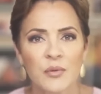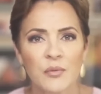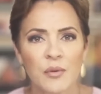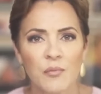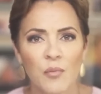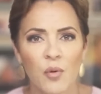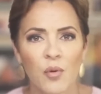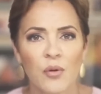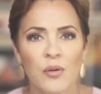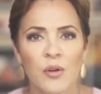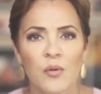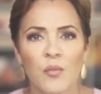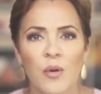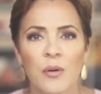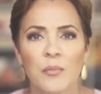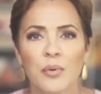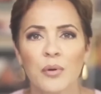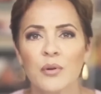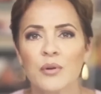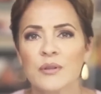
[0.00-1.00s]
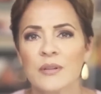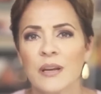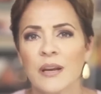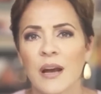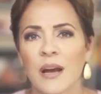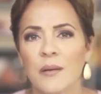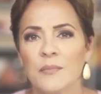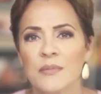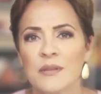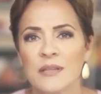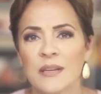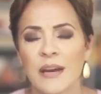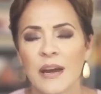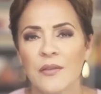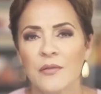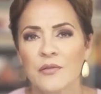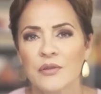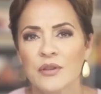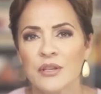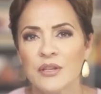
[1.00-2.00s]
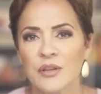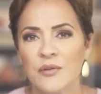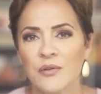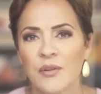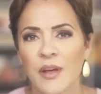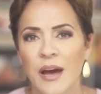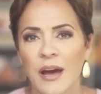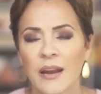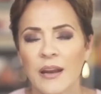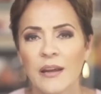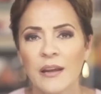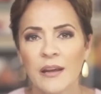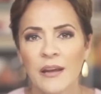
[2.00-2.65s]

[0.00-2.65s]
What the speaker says: when more than one person comes together to do that.